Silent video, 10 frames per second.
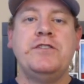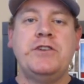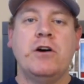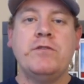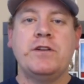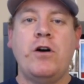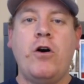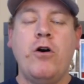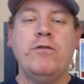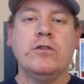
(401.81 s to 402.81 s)
Don't
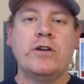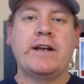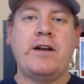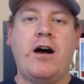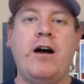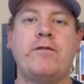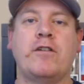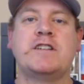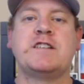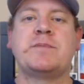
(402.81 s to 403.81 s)
overlook an
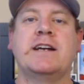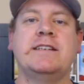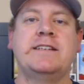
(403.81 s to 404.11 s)
offer just because